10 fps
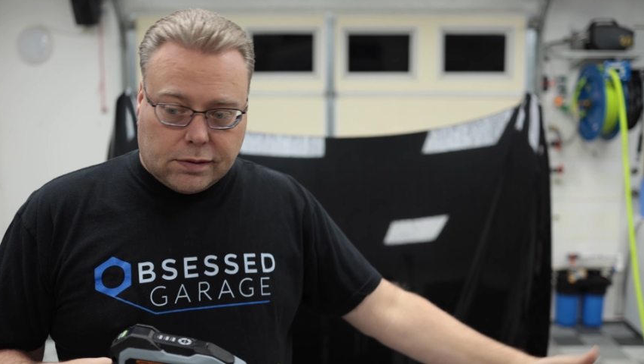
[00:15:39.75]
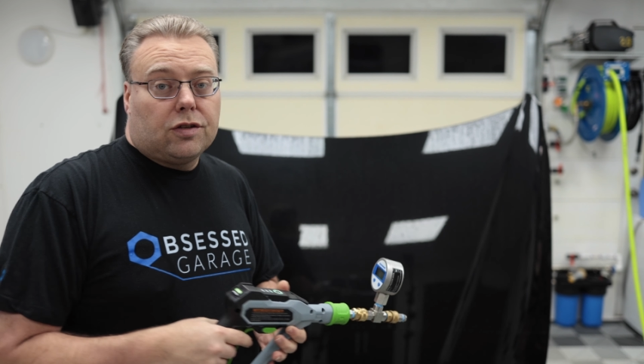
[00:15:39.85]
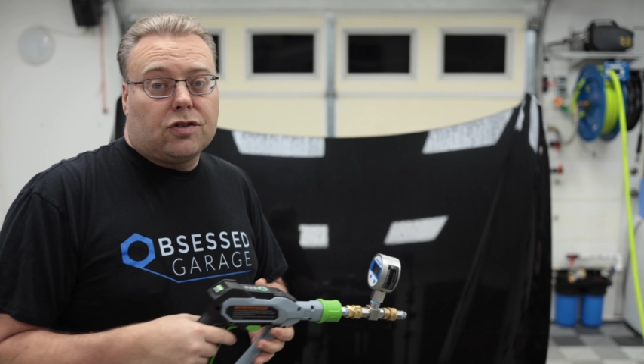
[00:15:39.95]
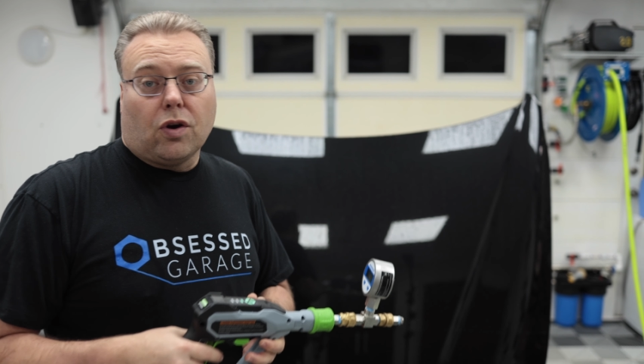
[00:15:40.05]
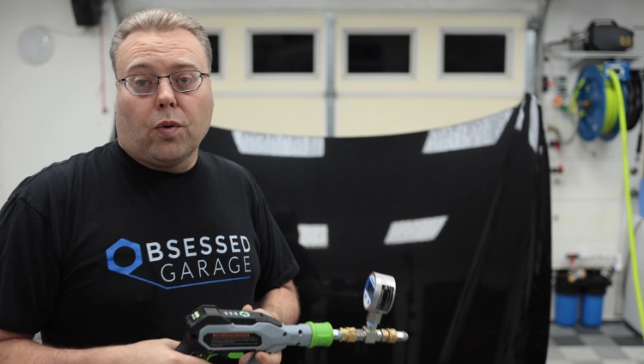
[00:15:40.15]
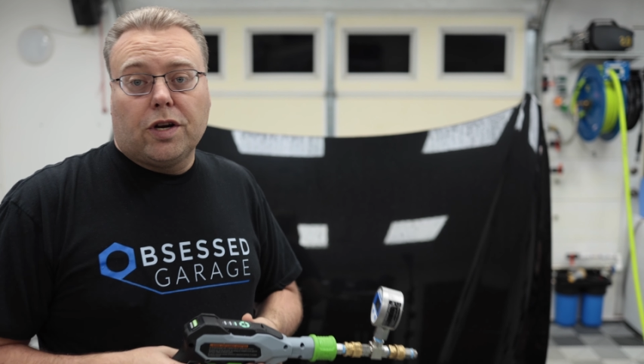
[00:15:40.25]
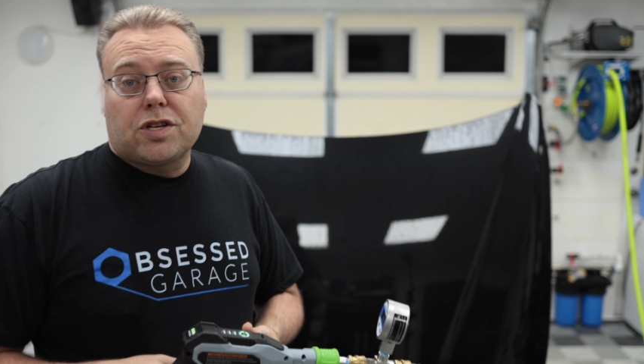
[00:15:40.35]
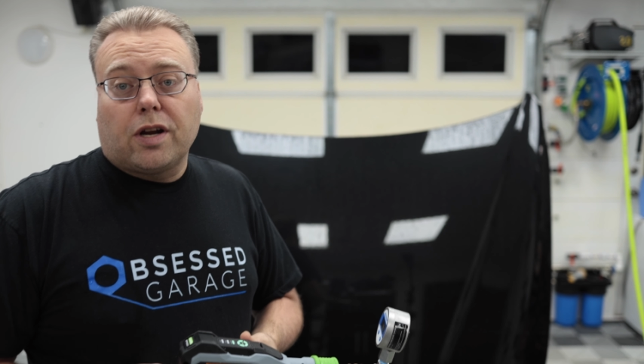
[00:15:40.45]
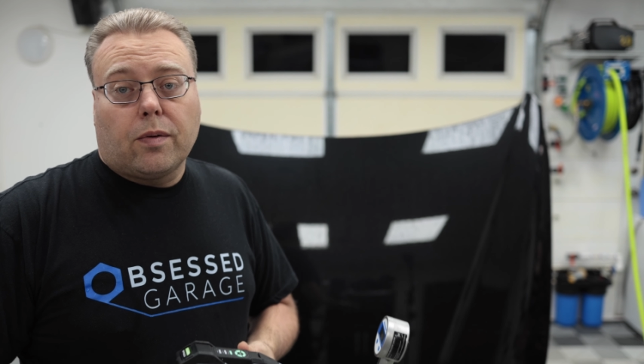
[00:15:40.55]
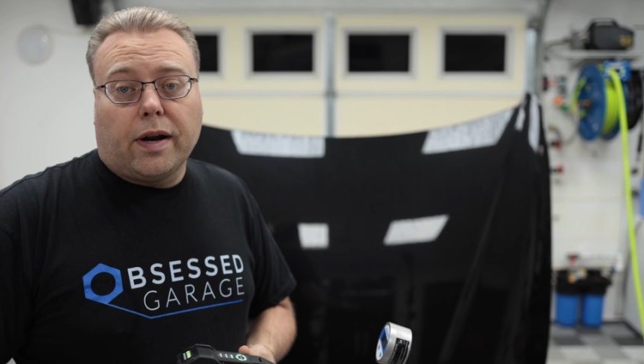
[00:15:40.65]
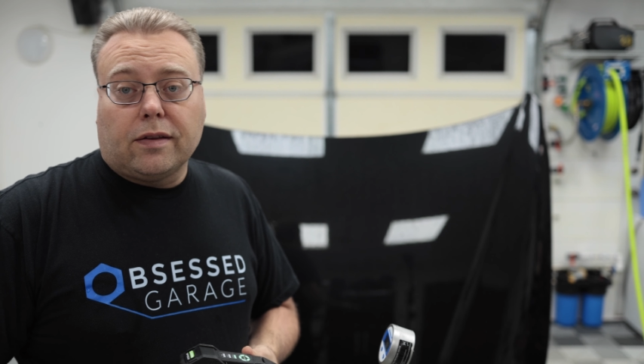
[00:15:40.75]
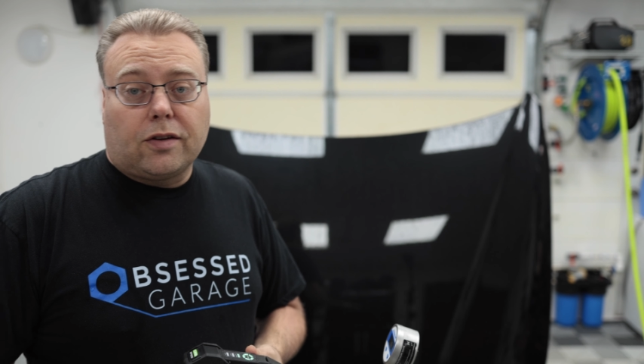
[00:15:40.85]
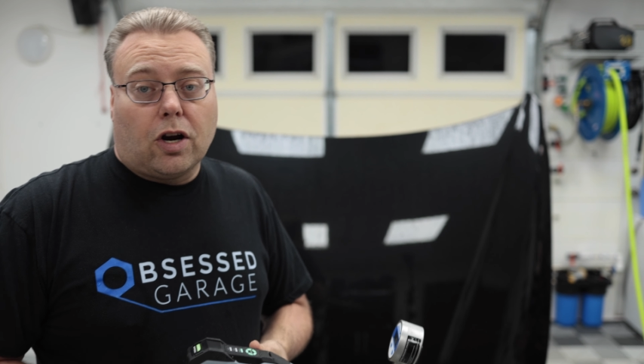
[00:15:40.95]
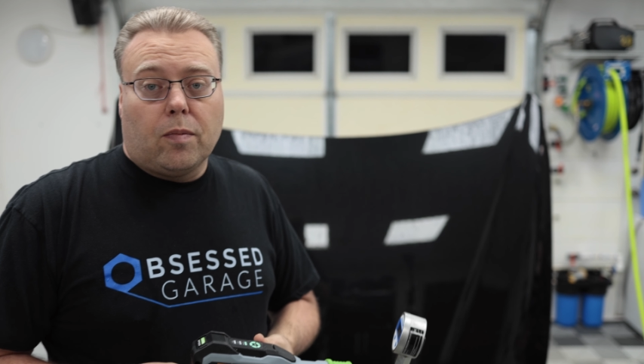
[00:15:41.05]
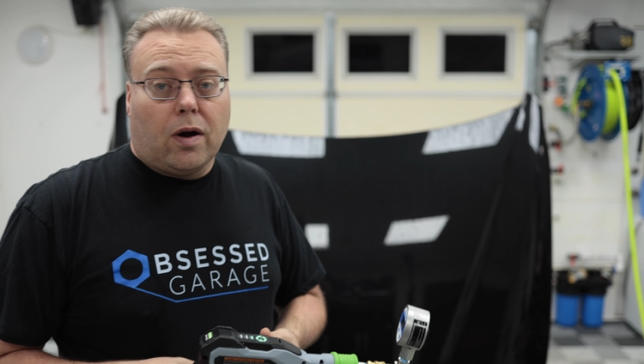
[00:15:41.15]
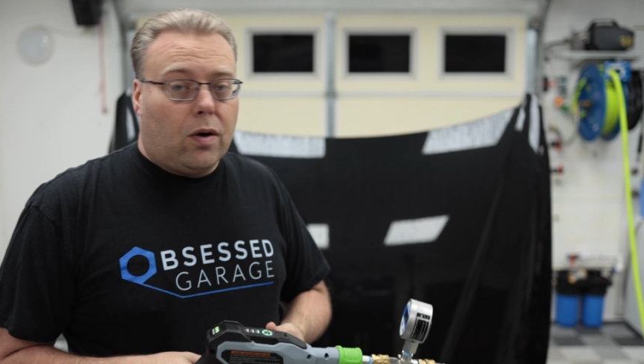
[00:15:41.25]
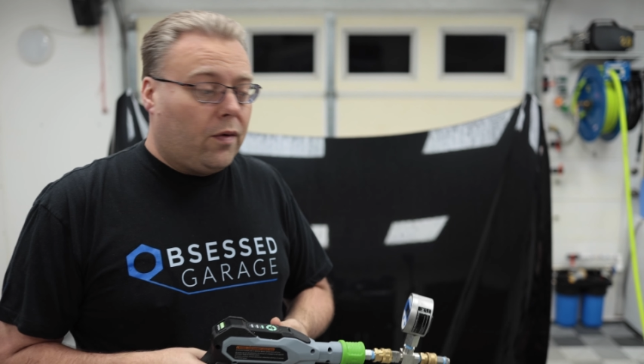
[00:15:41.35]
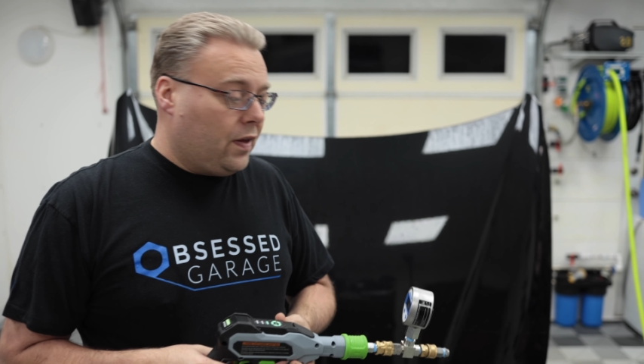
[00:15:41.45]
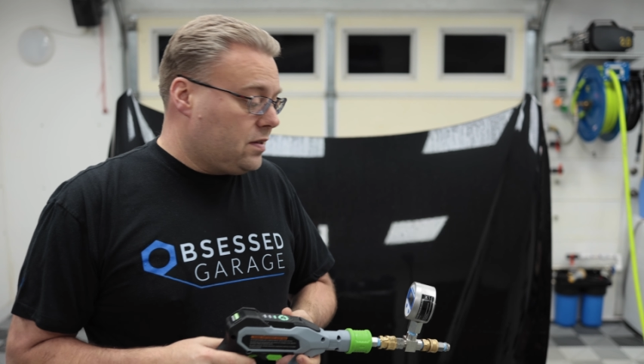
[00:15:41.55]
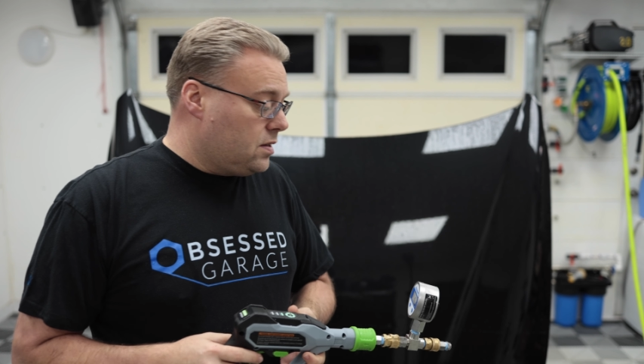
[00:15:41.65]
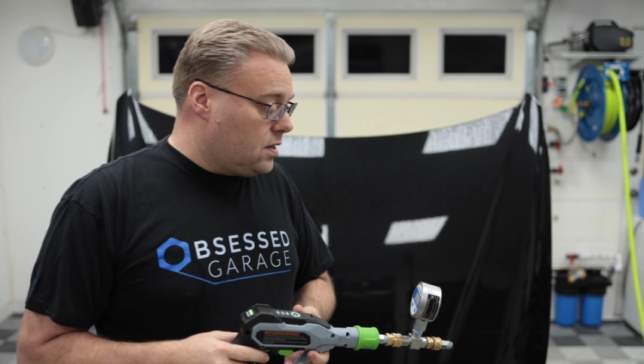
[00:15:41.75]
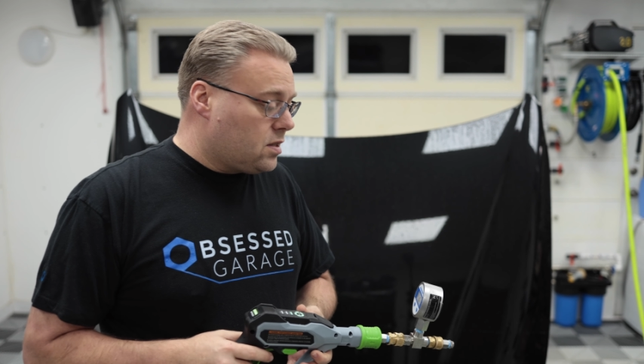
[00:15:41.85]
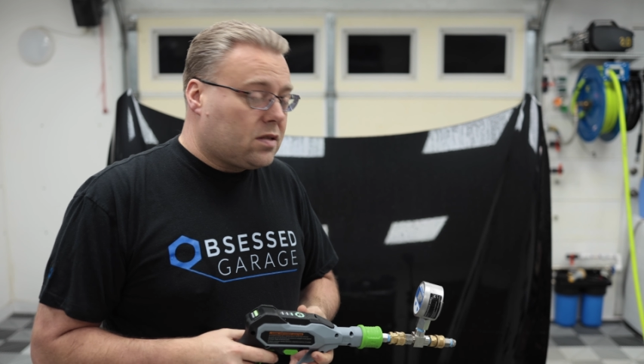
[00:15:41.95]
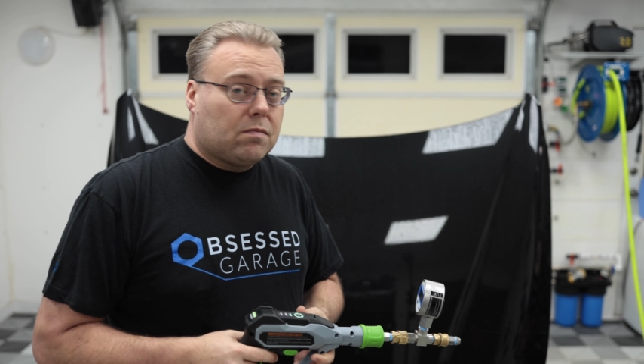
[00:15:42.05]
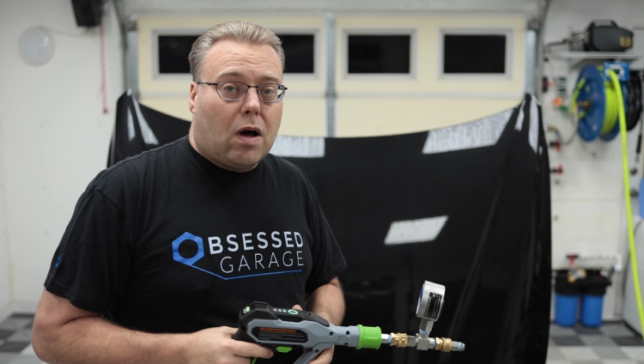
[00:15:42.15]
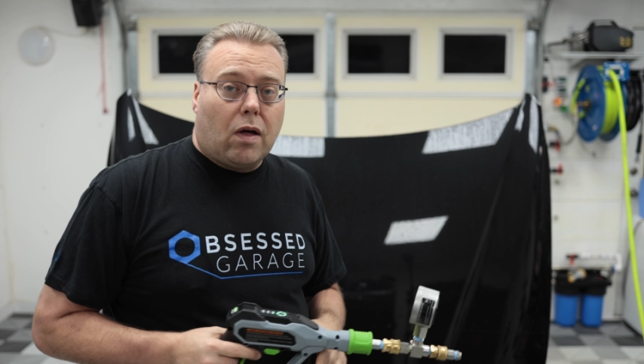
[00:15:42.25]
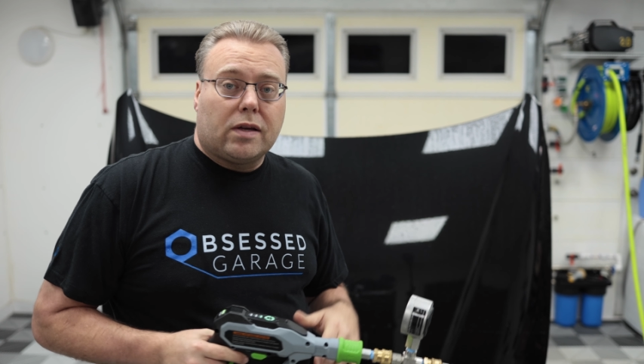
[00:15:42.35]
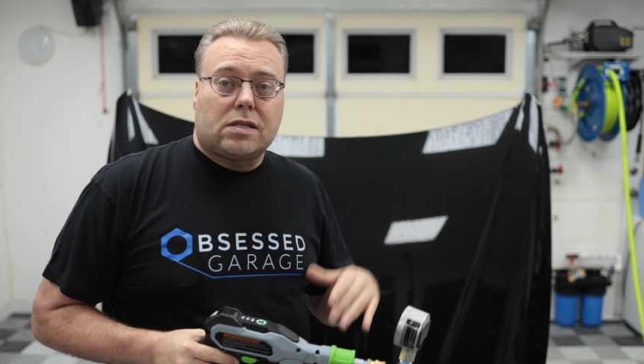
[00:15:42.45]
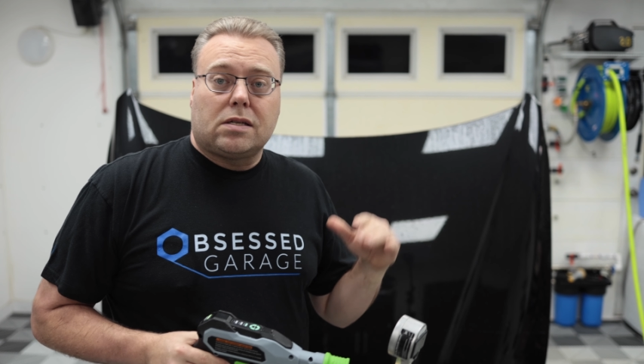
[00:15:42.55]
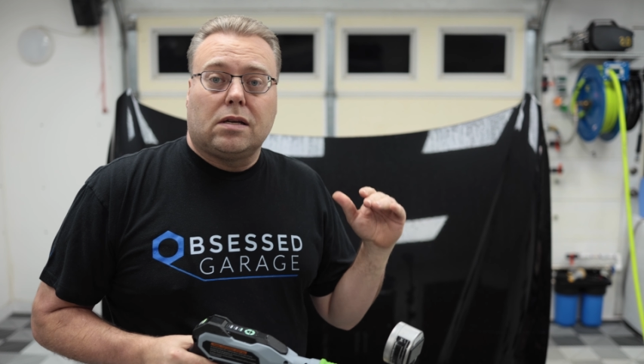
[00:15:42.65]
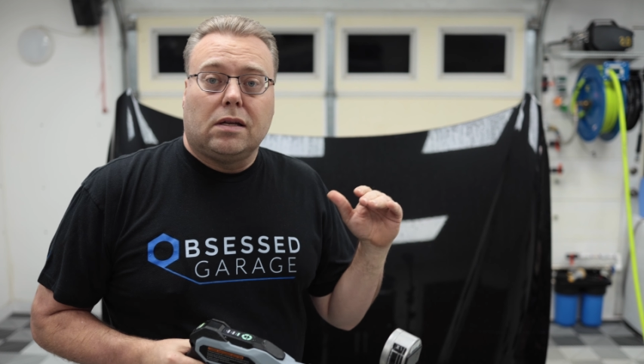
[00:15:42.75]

So we're just going to run it in turbo. This is the smallest